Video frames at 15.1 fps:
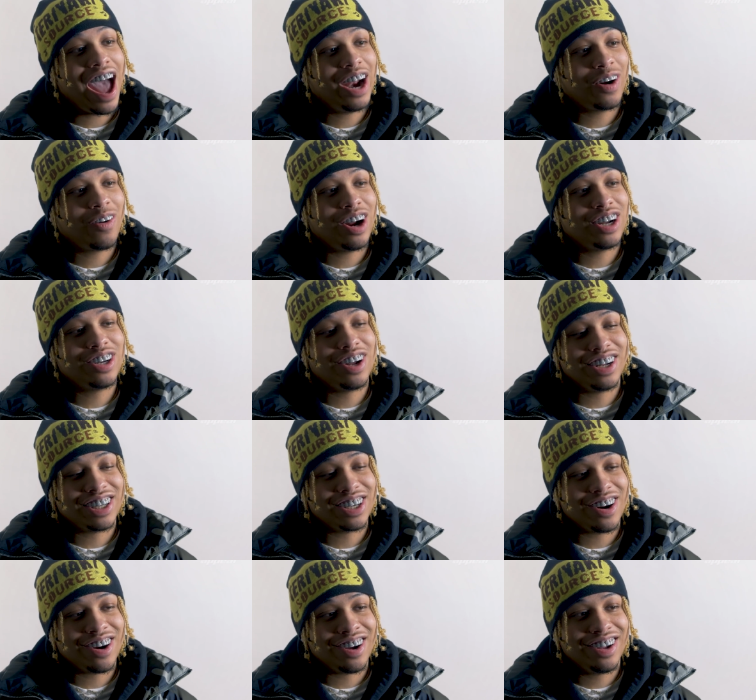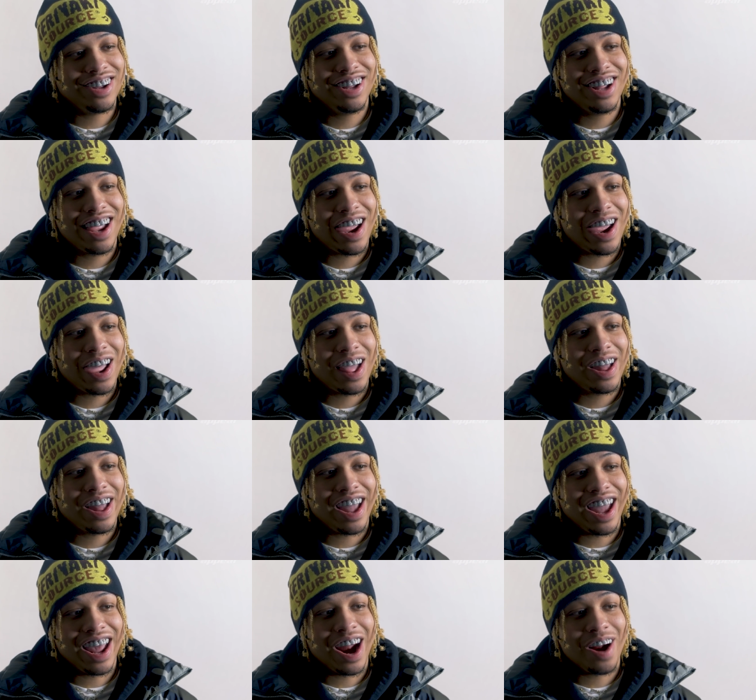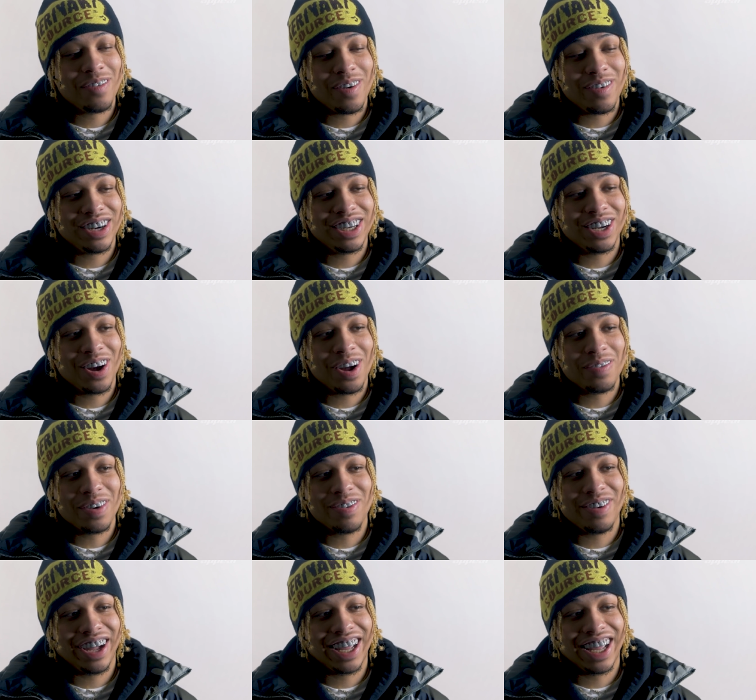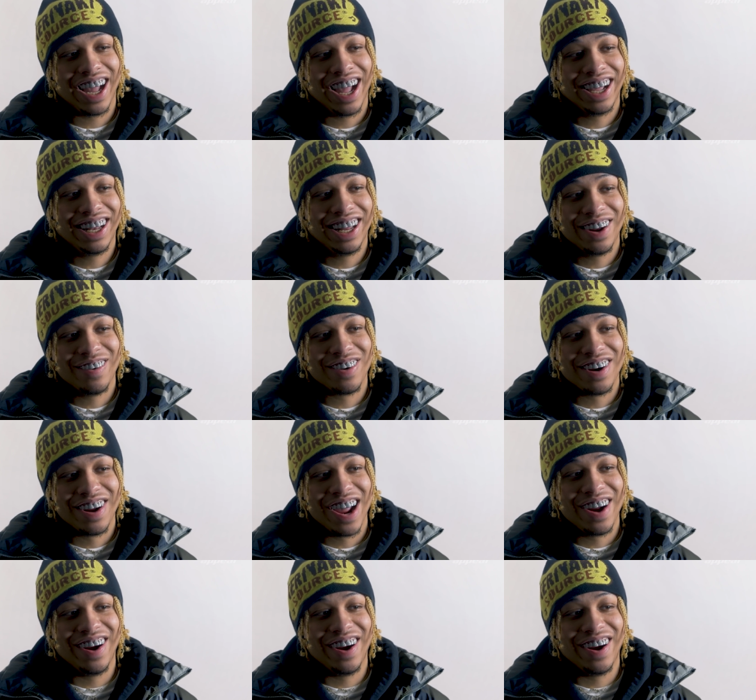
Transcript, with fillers: I had a crush on this girl. And I remember she called me fucking ugly in front of